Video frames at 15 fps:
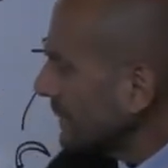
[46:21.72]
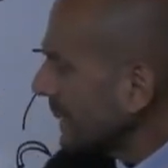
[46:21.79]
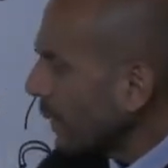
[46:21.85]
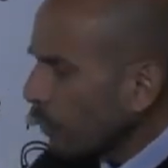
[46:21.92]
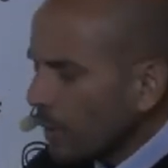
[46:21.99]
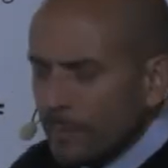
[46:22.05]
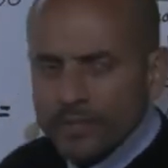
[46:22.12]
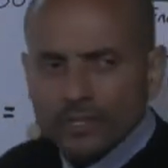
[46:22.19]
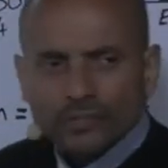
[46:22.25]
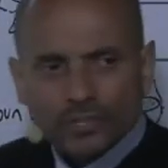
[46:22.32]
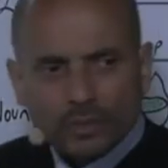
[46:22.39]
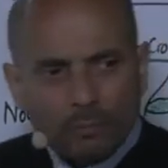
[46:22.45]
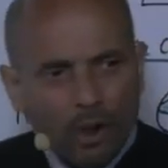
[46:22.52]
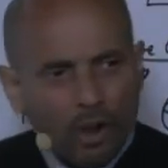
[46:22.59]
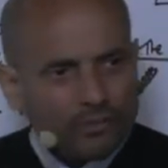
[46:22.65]
Now women are
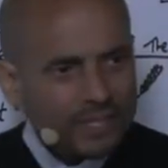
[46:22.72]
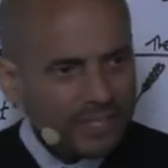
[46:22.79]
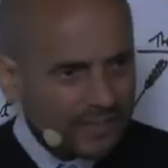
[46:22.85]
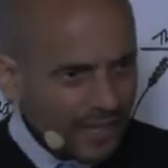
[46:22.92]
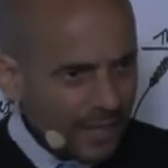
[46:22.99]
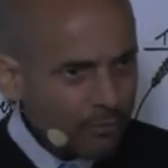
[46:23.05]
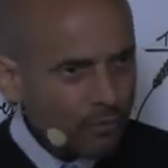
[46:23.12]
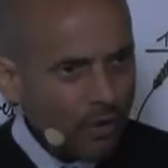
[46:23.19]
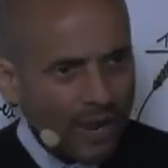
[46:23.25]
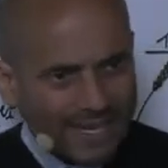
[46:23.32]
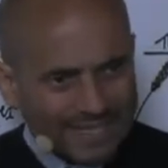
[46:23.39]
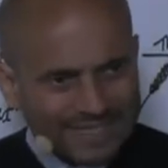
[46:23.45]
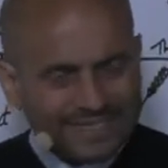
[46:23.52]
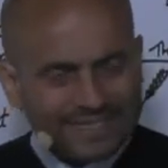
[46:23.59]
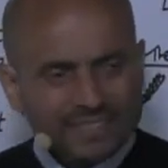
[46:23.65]
demanding their rights.